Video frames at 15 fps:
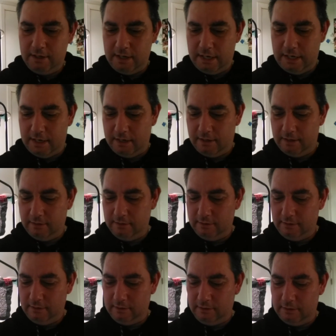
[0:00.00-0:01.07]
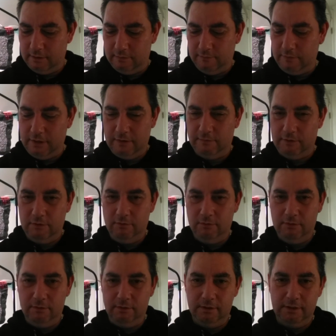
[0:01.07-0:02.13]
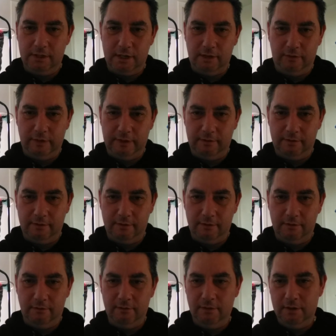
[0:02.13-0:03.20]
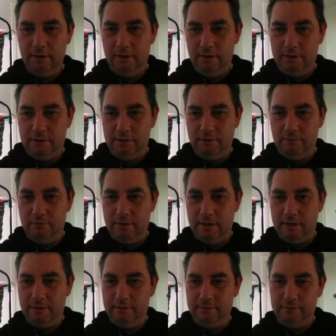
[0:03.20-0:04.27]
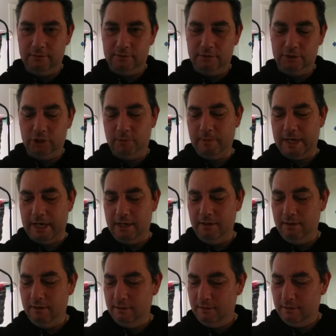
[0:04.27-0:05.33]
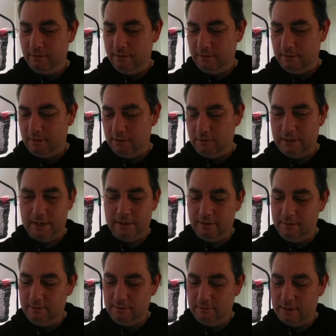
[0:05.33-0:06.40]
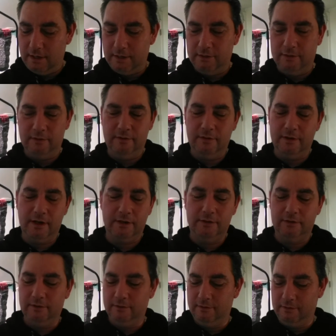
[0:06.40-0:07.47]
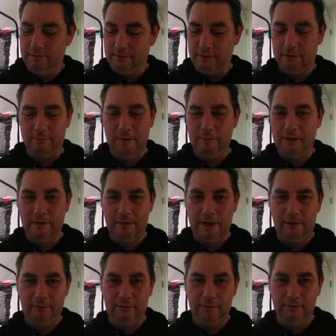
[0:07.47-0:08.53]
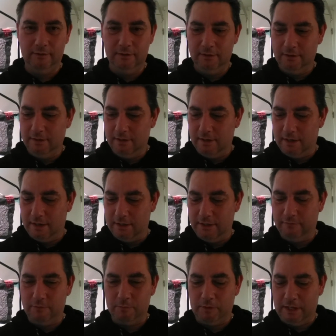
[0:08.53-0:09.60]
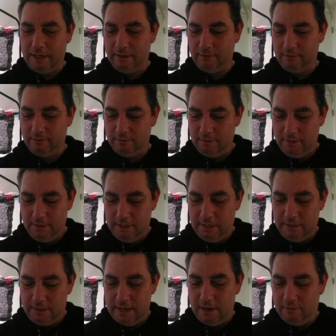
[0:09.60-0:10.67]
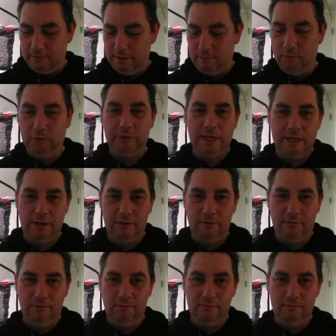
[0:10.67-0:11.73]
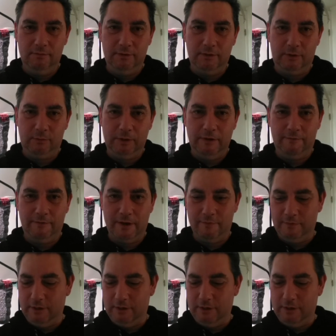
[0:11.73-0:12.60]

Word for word: and you know if if you got all these to to uh, germinate, you'd get hundreds and hundreds, you know maybe a thousand uh, different plants. Now it will take you three to five